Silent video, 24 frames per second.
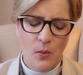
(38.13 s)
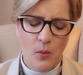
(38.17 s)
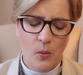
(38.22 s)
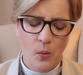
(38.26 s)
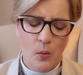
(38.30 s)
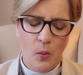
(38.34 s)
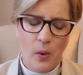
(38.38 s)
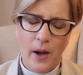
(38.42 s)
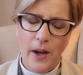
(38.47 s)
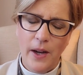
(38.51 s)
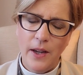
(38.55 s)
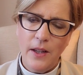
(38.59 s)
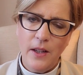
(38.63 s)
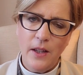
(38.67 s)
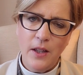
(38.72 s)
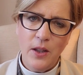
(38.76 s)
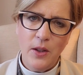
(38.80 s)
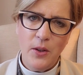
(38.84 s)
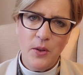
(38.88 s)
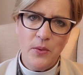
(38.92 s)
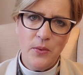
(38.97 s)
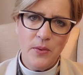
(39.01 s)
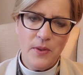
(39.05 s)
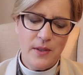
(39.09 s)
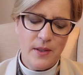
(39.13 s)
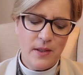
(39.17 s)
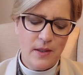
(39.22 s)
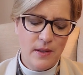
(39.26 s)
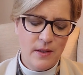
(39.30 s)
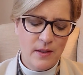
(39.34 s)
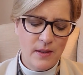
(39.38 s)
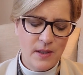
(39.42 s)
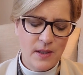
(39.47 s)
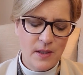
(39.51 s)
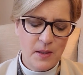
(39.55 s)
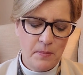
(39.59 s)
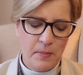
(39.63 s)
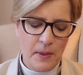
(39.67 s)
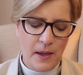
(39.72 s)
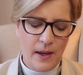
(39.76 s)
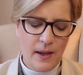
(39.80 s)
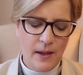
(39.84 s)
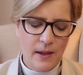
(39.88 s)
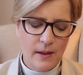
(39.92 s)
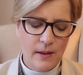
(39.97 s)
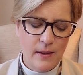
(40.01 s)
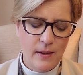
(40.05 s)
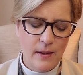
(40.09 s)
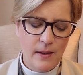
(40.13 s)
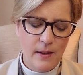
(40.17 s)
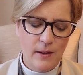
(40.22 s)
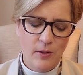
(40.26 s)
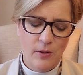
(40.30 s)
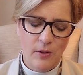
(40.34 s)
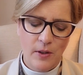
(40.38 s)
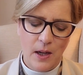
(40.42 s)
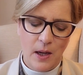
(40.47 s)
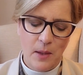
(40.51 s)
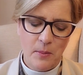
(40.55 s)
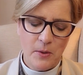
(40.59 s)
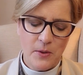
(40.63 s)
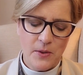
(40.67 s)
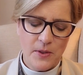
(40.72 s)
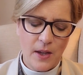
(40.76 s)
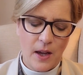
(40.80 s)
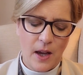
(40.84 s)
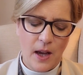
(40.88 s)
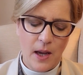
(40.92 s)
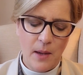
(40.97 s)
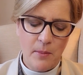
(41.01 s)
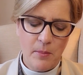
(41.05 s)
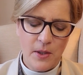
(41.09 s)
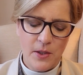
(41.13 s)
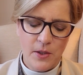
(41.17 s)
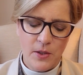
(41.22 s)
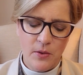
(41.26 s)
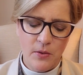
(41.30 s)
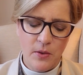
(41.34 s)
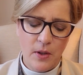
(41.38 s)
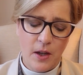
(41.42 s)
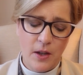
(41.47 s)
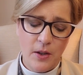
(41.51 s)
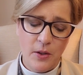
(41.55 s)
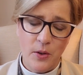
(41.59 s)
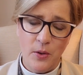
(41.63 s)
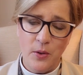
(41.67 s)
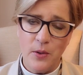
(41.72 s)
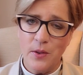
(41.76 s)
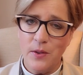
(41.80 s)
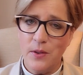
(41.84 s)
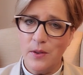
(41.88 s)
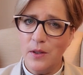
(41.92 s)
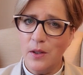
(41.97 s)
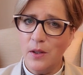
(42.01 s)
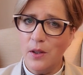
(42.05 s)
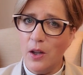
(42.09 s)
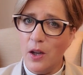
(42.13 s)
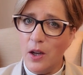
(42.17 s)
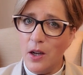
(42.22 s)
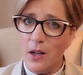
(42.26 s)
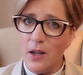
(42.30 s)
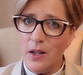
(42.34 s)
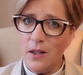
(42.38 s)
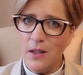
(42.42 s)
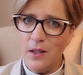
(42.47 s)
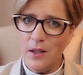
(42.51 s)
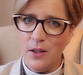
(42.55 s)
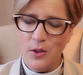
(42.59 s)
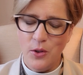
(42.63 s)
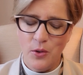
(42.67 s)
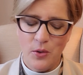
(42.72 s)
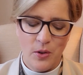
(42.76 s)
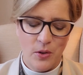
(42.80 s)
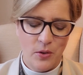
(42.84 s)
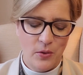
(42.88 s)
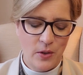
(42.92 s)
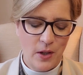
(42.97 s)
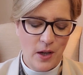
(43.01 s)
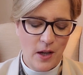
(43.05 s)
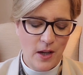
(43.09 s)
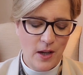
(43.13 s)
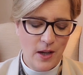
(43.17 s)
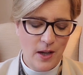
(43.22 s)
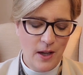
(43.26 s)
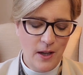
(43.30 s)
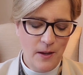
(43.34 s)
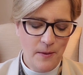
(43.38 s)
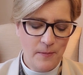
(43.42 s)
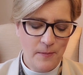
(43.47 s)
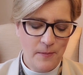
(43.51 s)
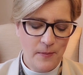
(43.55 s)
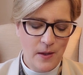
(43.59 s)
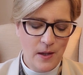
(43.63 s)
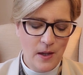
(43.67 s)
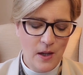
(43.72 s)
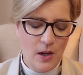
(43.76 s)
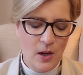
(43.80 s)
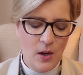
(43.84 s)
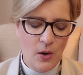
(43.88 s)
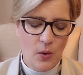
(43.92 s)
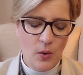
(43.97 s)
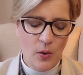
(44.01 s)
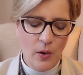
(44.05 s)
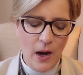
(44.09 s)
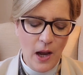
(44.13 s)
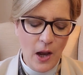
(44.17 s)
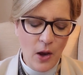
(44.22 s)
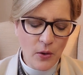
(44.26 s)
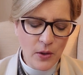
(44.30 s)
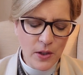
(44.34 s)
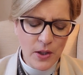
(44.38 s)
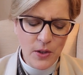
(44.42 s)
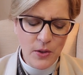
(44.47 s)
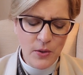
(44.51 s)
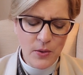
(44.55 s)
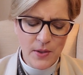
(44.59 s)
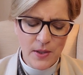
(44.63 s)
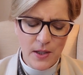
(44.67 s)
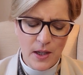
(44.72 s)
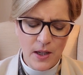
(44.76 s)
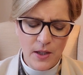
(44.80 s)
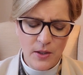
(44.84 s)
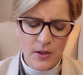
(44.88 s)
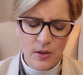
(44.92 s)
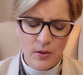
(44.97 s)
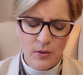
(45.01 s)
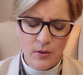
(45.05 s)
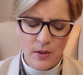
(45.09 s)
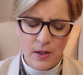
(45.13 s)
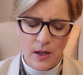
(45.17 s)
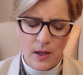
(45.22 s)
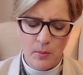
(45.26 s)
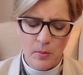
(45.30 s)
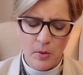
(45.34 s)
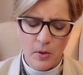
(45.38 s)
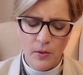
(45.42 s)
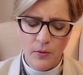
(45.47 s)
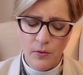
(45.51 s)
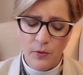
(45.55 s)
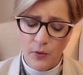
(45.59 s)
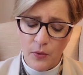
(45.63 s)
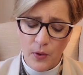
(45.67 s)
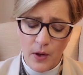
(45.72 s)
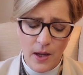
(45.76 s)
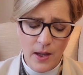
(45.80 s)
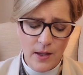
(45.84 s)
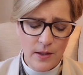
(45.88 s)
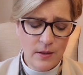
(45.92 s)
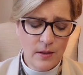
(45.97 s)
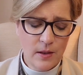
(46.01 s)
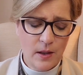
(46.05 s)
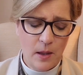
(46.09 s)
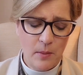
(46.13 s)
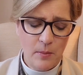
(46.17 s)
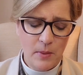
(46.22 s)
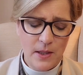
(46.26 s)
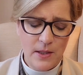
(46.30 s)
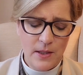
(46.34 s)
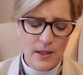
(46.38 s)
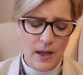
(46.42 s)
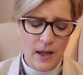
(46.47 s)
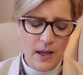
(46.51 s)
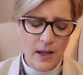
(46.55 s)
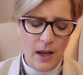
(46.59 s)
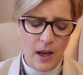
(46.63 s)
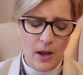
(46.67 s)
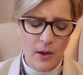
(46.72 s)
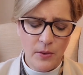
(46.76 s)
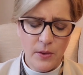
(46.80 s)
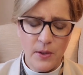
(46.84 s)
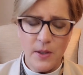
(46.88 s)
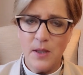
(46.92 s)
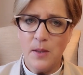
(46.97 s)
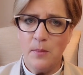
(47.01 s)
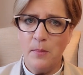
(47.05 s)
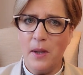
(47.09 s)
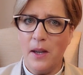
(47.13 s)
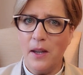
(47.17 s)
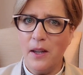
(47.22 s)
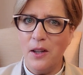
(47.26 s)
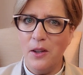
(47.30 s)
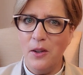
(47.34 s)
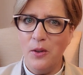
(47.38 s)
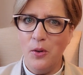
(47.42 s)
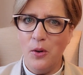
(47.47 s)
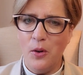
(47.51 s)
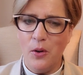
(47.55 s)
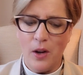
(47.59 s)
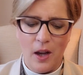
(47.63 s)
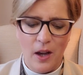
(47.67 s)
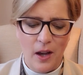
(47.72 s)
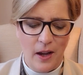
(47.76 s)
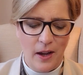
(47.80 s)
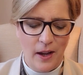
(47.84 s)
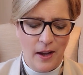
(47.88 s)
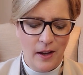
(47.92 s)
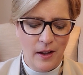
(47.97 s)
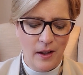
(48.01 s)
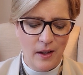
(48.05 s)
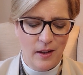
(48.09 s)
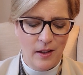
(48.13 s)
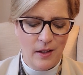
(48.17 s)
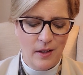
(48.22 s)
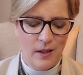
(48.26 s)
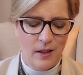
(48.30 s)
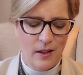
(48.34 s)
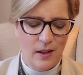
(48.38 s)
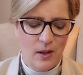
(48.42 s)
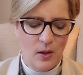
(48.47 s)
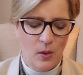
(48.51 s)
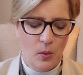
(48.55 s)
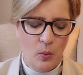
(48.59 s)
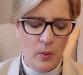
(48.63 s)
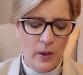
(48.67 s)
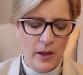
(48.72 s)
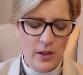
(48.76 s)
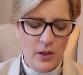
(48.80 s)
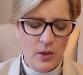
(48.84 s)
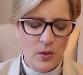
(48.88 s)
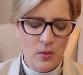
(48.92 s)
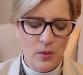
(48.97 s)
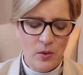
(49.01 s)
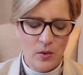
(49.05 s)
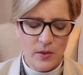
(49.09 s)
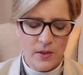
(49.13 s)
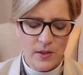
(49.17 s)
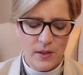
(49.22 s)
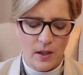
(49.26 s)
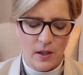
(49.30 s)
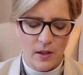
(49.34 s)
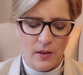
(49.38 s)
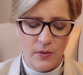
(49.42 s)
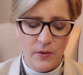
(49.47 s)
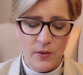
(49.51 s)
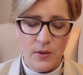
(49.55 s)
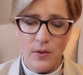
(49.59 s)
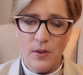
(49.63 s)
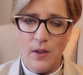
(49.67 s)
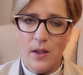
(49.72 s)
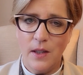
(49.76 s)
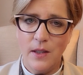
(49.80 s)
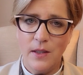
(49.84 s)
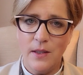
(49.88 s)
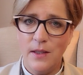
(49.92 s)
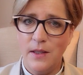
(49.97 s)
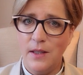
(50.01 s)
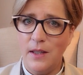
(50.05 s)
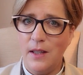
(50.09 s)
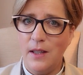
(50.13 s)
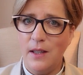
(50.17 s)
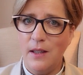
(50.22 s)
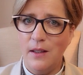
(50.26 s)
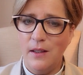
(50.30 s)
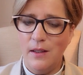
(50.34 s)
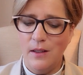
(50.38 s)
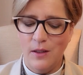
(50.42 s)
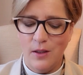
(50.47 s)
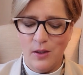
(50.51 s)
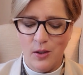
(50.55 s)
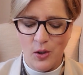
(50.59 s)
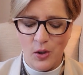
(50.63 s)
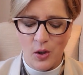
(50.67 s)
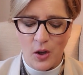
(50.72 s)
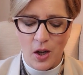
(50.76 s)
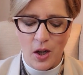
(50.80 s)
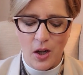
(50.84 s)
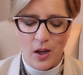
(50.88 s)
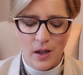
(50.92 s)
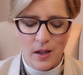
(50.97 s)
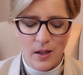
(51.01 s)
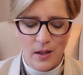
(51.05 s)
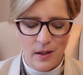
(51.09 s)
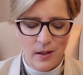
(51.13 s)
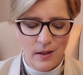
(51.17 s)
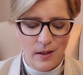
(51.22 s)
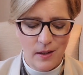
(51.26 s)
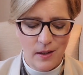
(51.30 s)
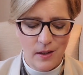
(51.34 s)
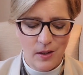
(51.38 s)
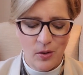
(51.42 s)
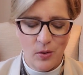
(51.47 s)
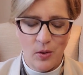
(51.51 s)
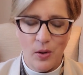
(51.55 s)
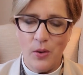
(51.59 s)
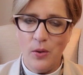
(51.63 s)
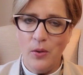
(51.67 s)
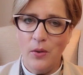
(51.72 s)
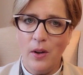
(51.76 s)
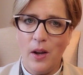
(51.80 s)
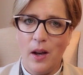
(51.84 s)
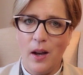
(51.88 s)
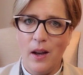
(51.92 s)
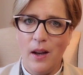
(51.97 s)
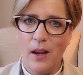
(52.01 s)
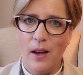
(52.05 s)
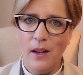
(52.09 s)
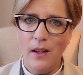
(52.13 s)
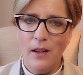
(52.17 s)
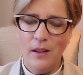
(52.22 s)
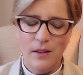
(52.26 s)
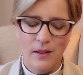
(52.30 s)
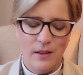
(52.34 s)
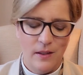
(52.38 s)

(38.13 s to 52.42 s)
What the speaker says: Why do you see the speck in your neighbor's eye, but do not notice the log in your own eye? Or how can you say to your neighbor, "Friend, let me take out the speck in your eye," when you yourself do not see the log in your own eye?